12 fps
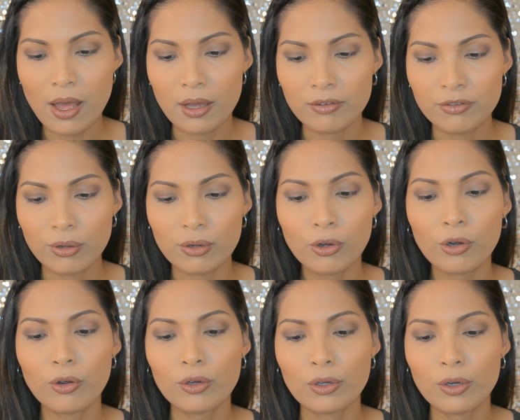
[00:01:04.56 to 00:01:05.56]
of your
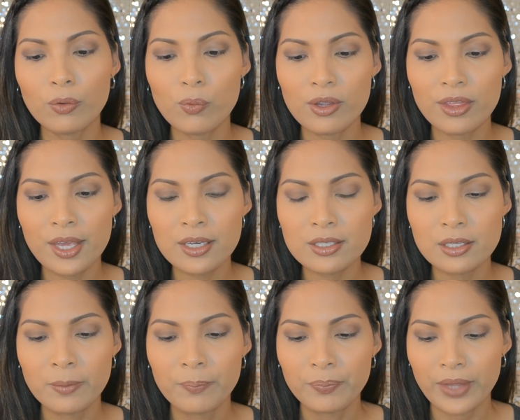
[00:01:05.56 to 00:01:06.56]
curler with
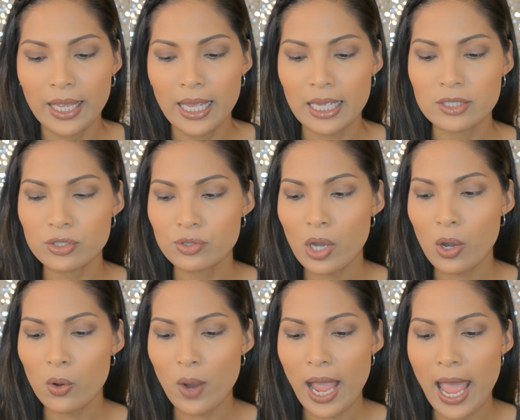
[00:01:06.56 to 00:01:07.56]
it. And
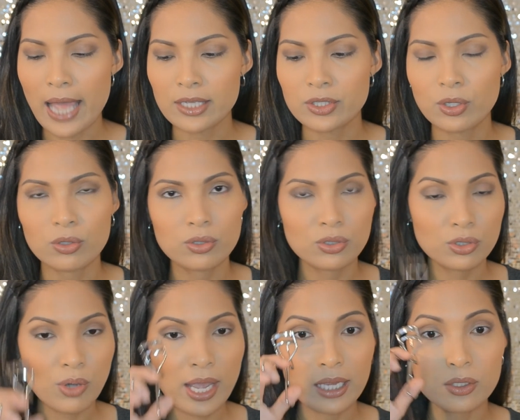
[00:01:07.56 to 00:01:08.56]
so as you're
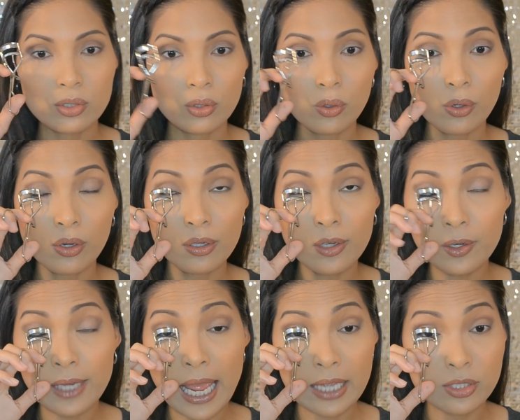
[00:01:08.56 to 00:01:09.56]
trying to curl
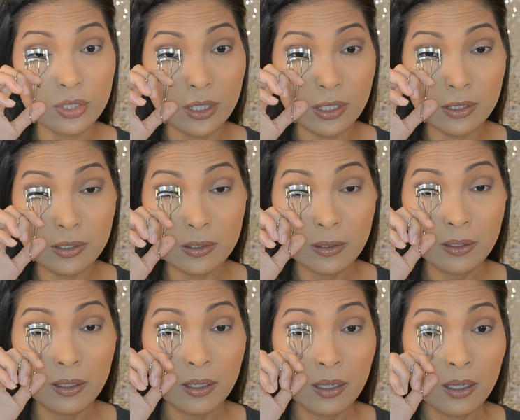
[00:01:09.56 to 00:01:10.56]
your lashes,